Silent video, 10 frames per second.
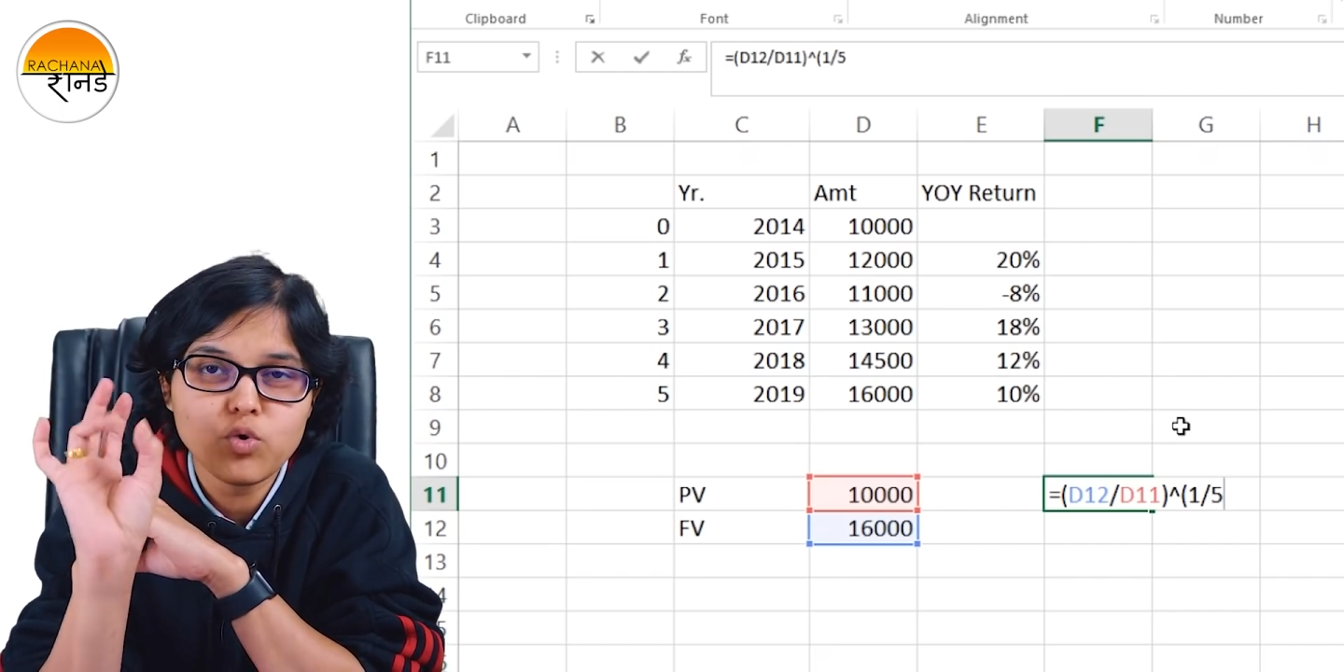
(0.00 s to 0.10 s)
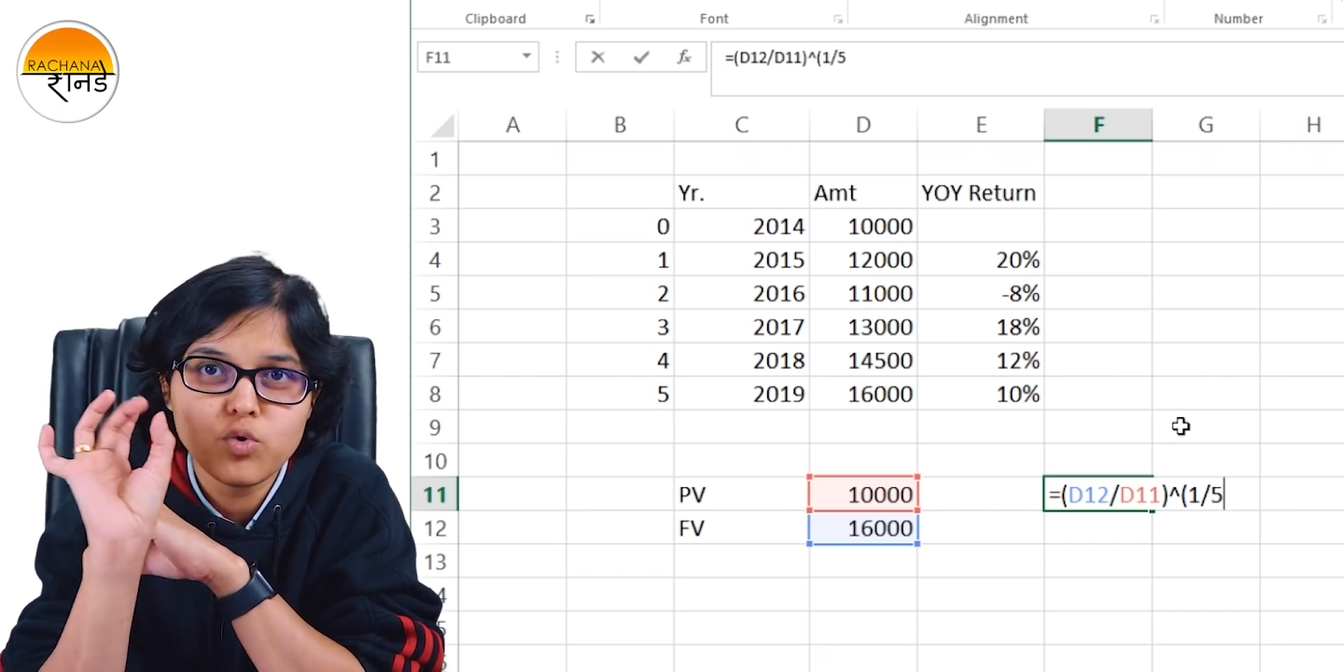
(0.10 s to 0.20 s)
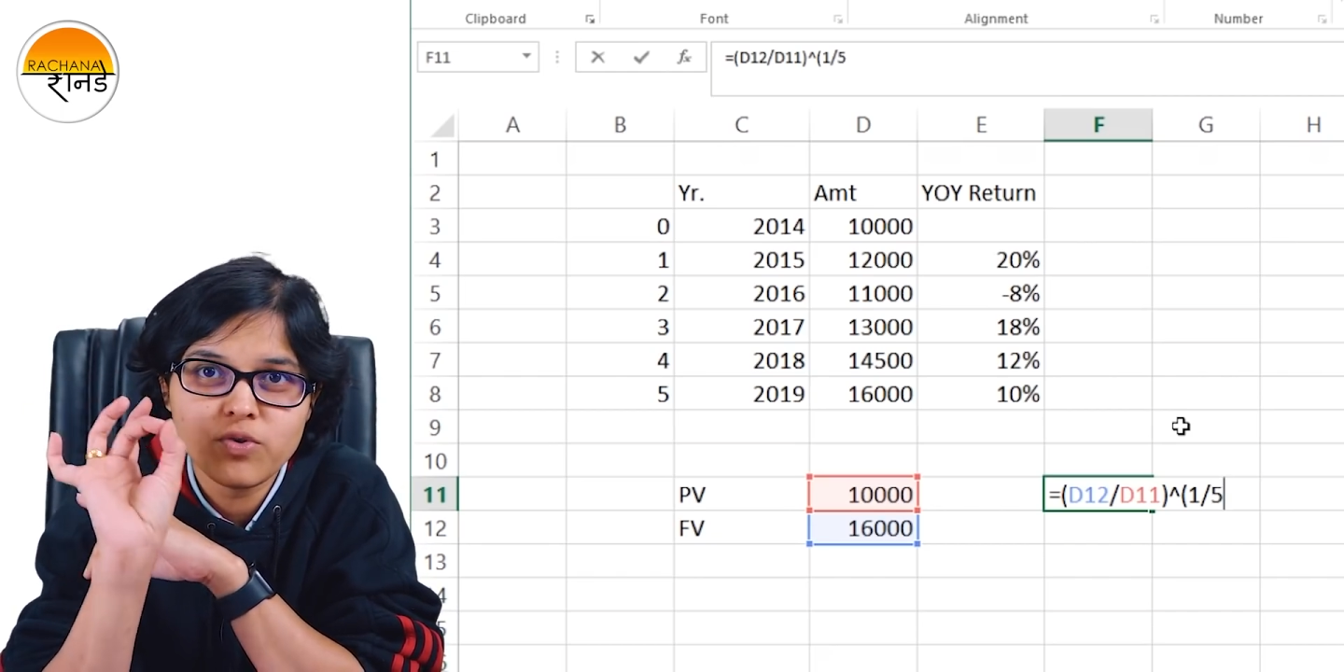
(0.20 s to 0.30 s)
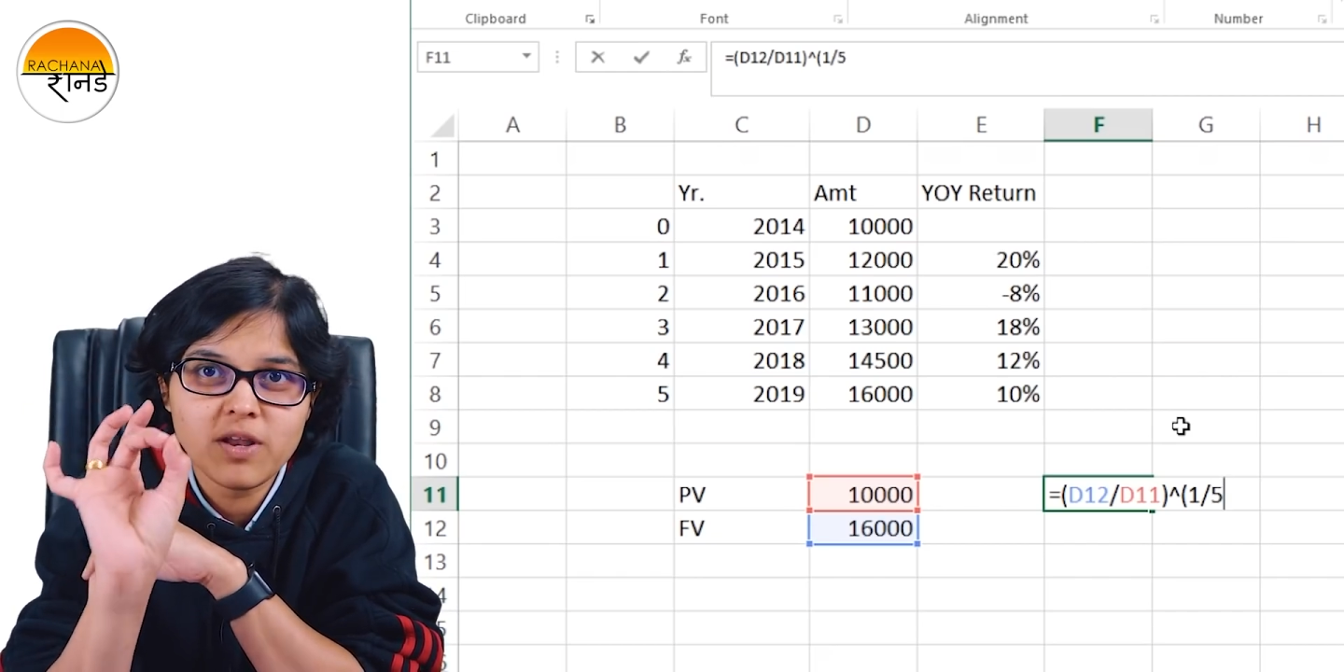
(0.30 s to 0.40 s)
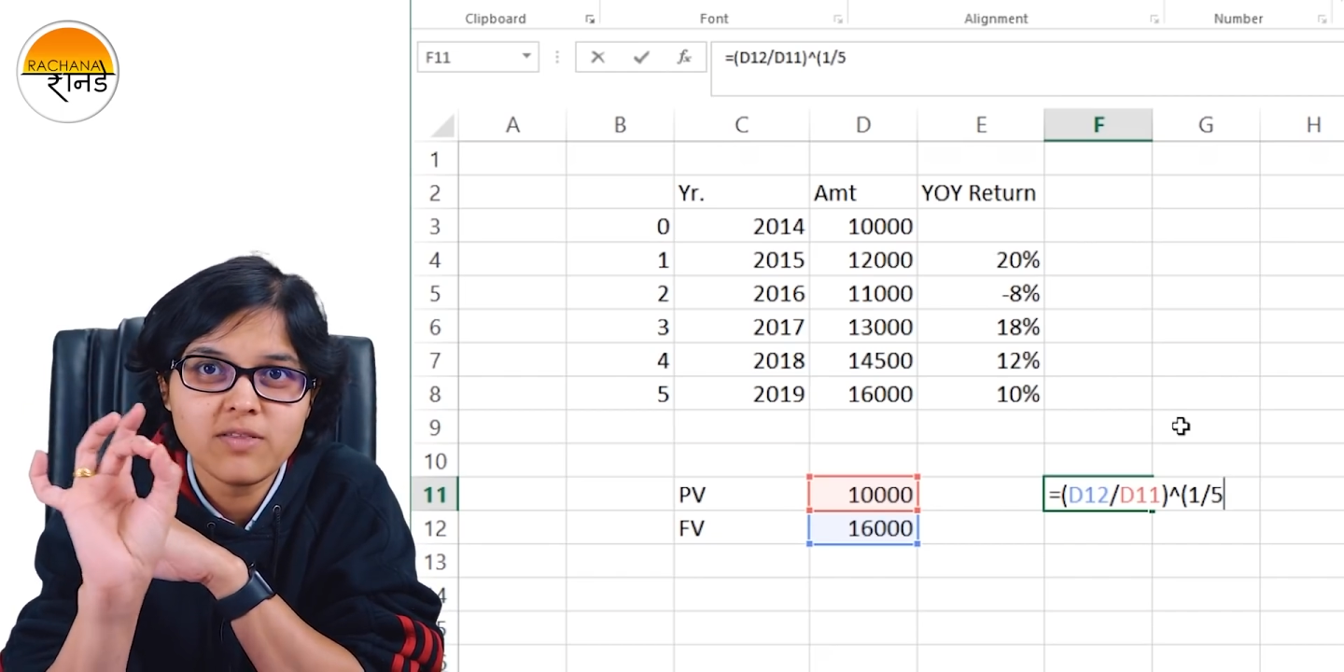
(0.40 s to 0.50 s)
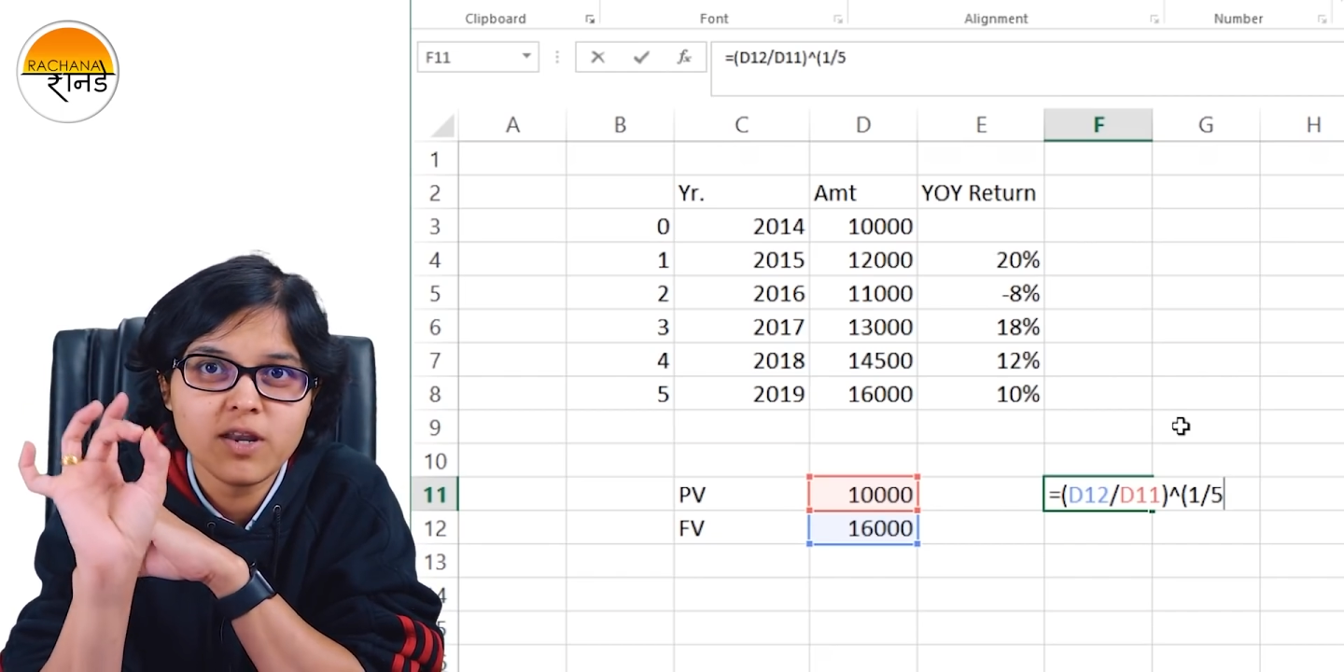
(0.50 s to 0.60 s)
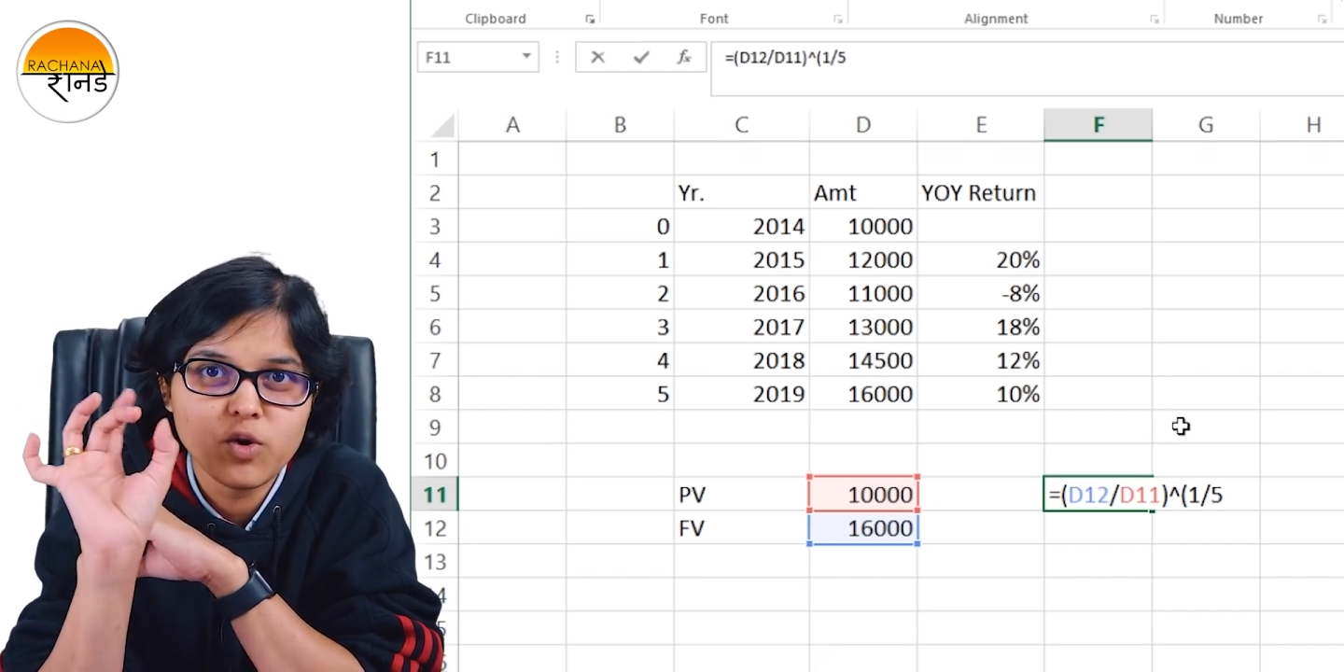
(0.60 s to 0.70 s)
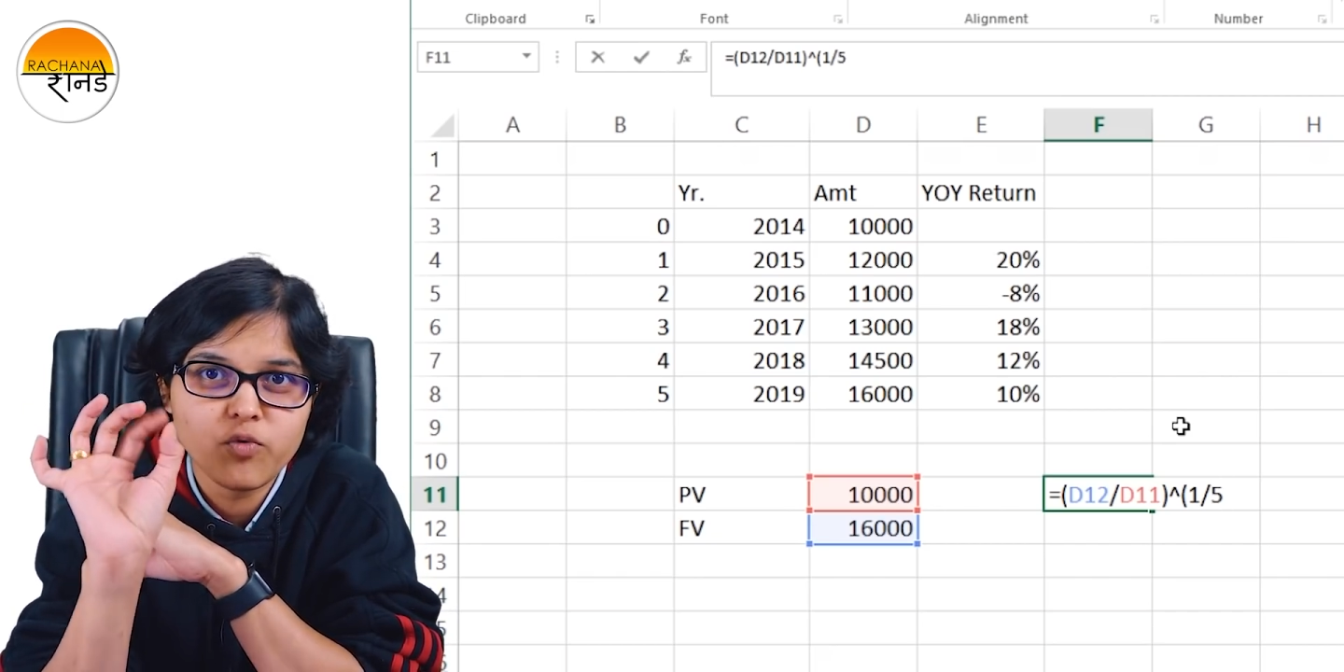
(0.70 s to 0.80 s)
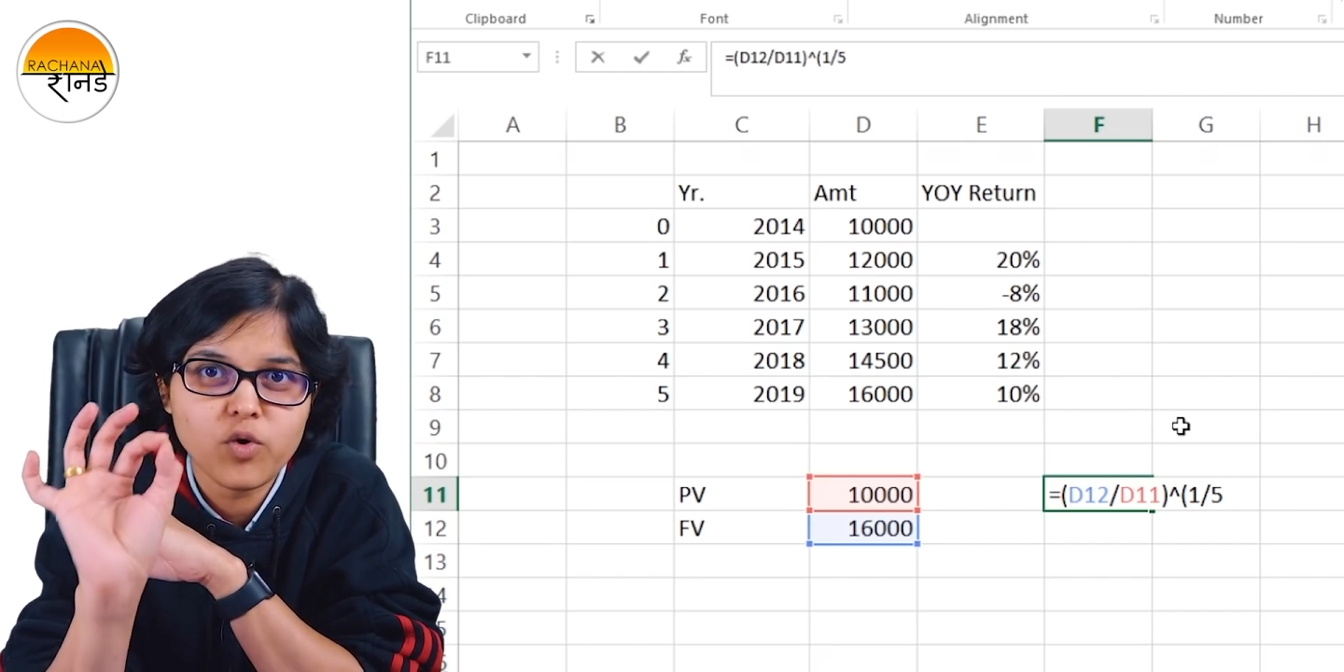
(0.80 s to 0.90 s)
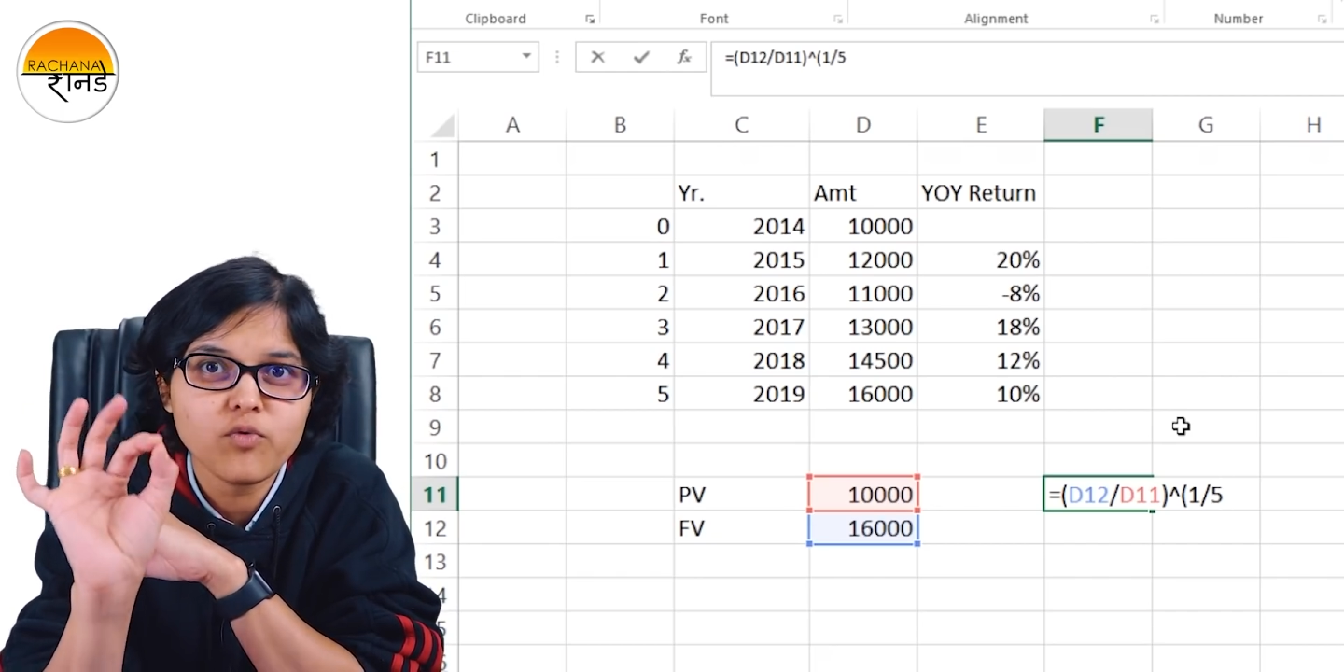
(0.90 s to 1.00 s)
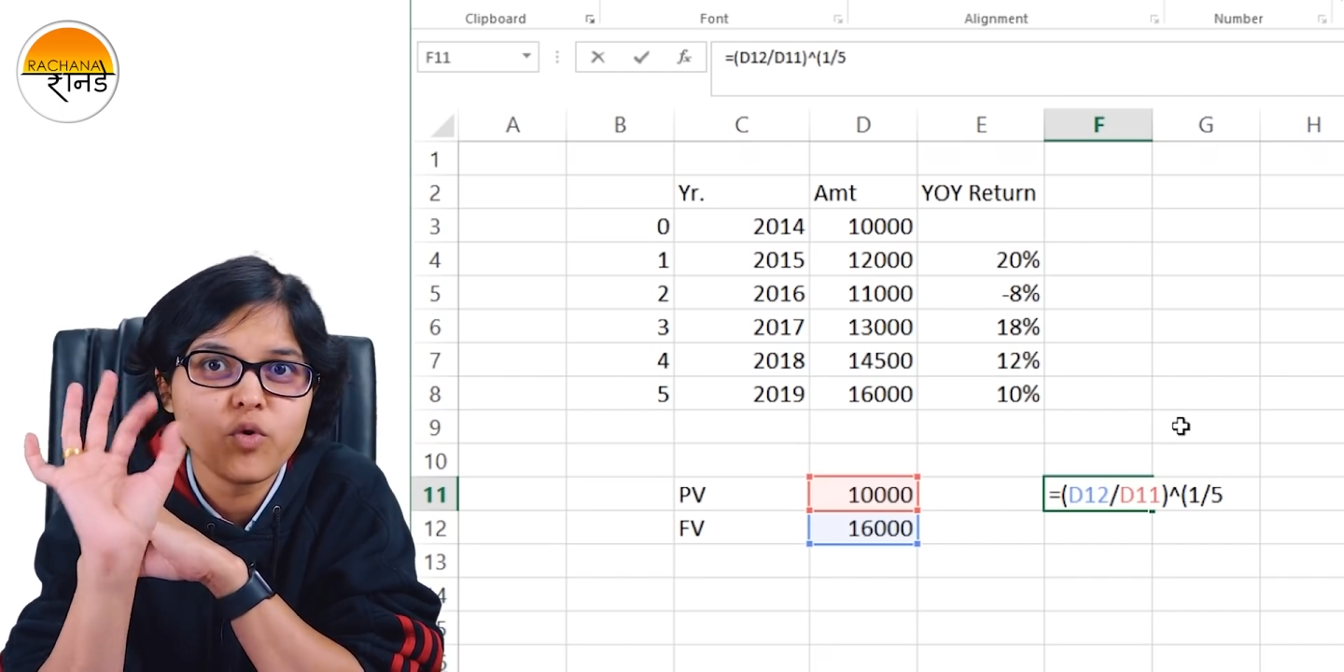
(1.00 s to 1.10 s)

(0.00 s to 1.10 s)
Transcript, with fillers: 2 to 3, 3 to 4,